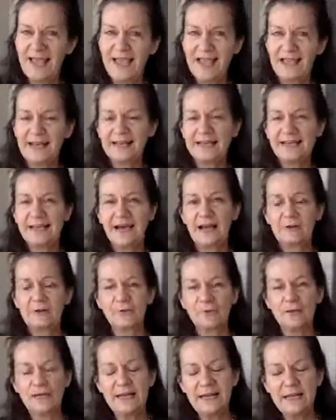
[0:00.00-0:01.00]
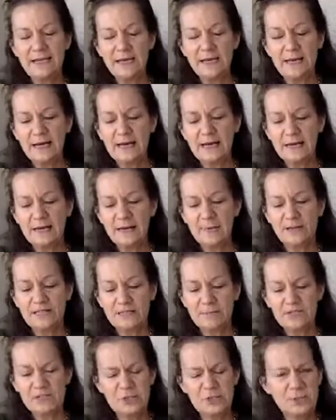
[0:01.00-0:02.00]
And Irina
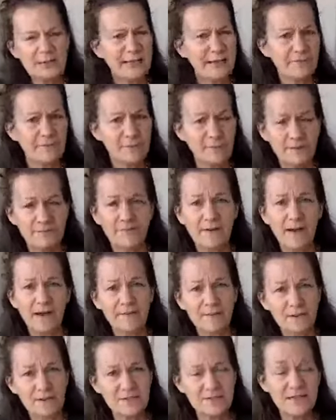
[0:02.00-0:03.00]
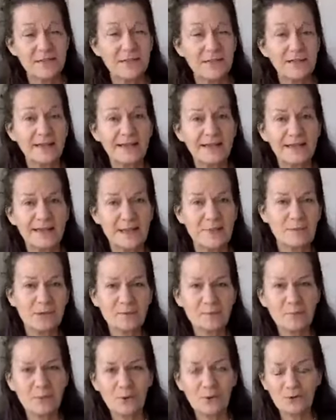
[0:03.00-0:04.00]
has been doing that for about 5 years. I think I came
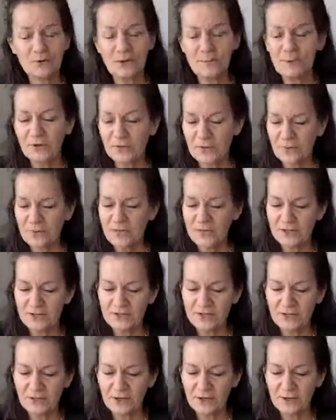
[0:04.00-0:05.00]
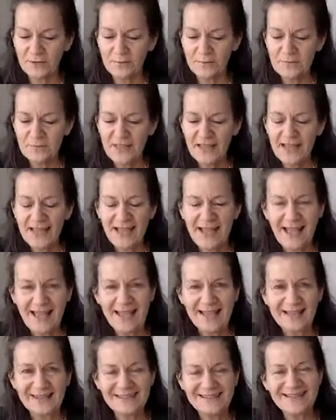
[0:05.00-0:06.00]
on board about 3 years ago.
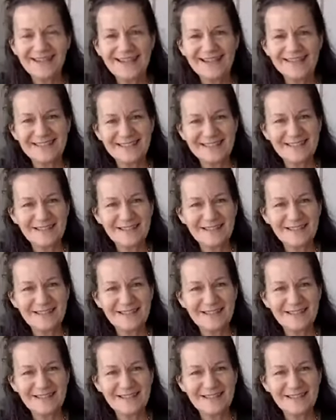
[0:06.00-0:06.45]
And as